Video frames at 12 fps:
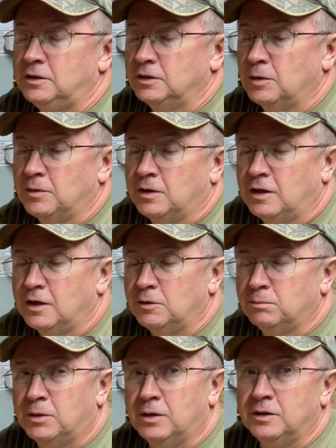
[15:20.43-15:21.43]
Go with a lighter
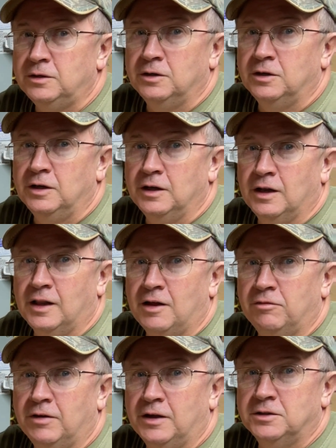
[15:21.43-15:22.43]
bullet, you're going to get a
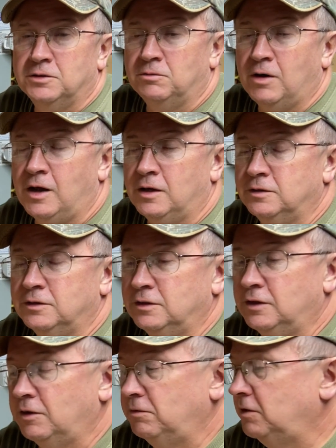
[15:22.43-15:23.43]
lot faster round
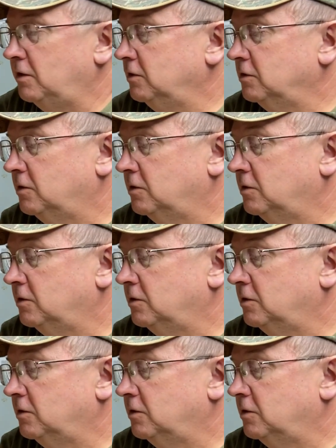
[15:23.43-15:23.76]
and everything.